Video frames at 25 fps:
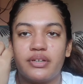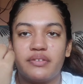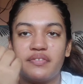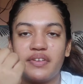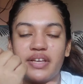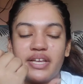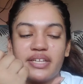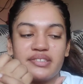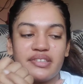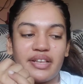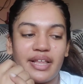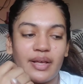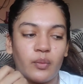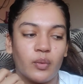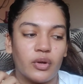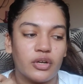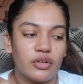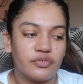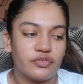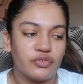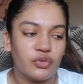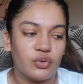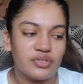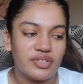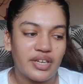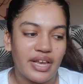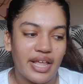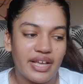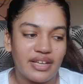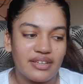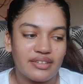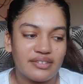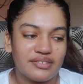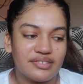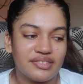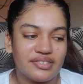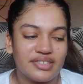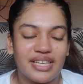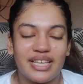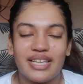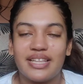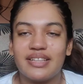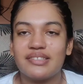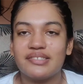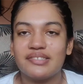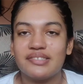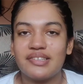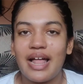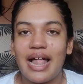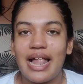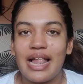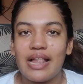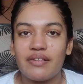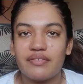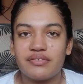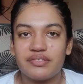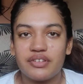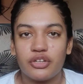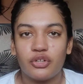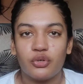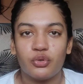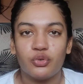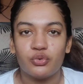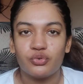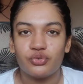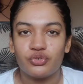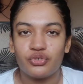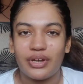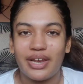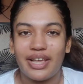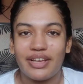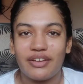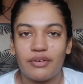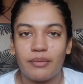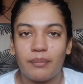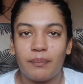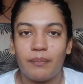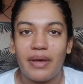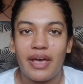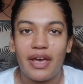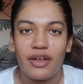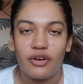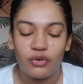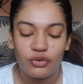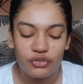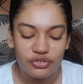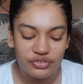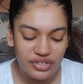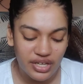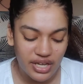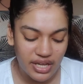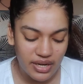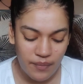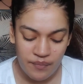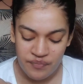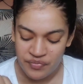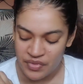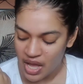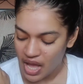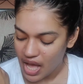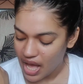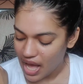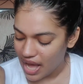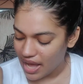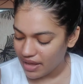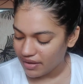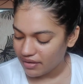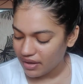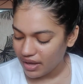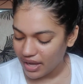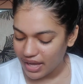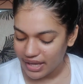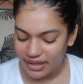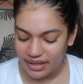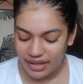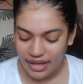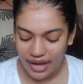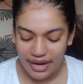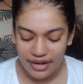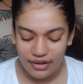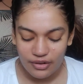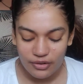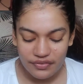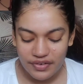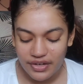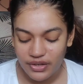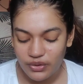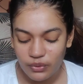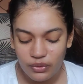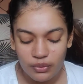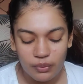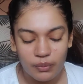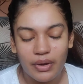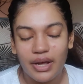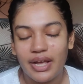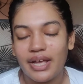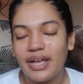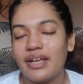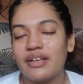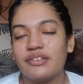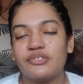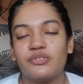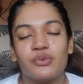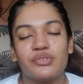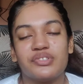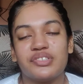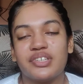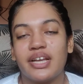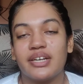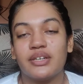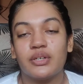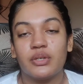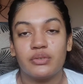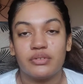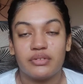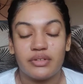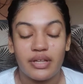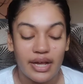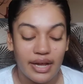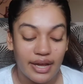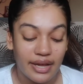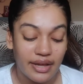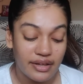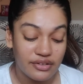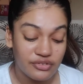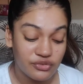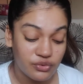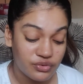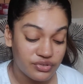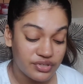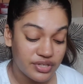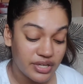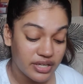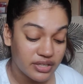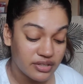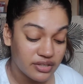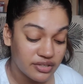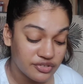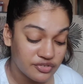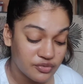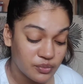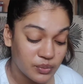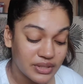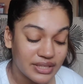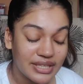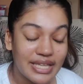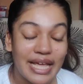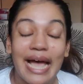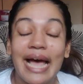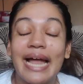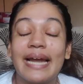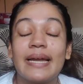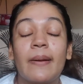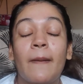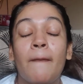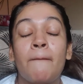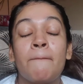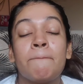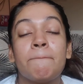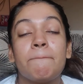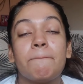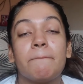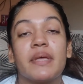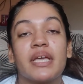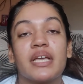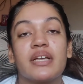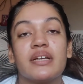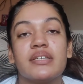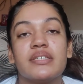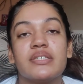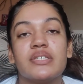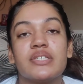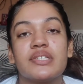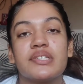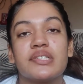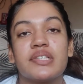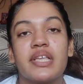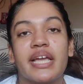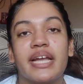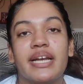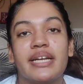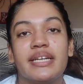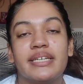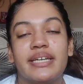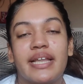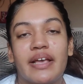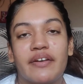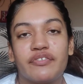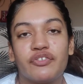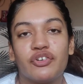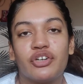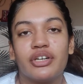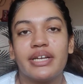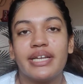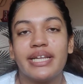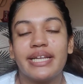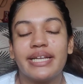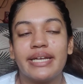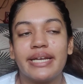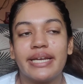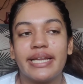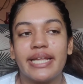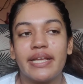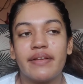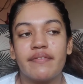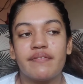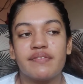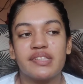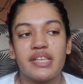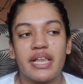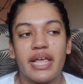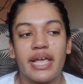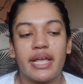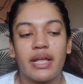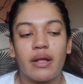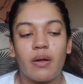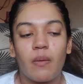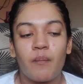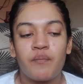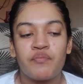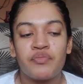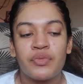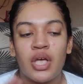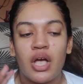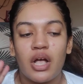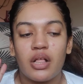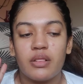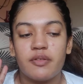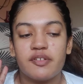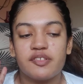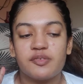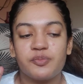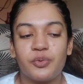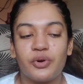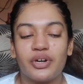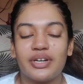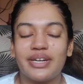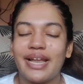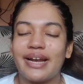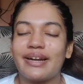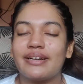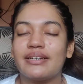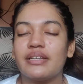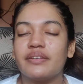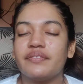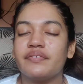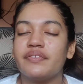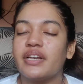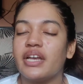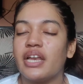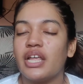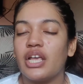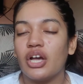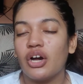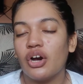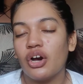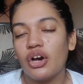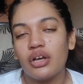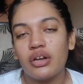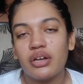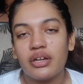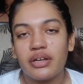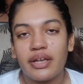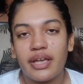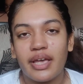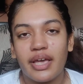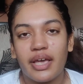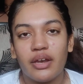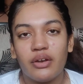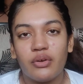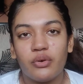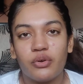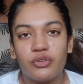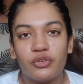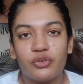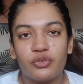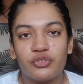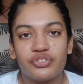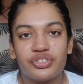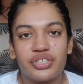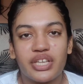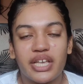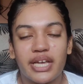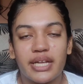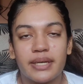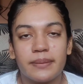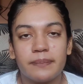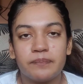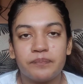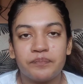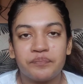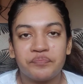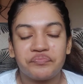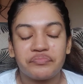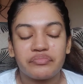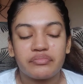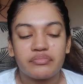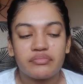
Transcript: in a way it's like one of those like skin salves that you use to like repair your skin i i kind of i don't know why i associated i associate this with that because it definitely leaves like this protective layer again on your skin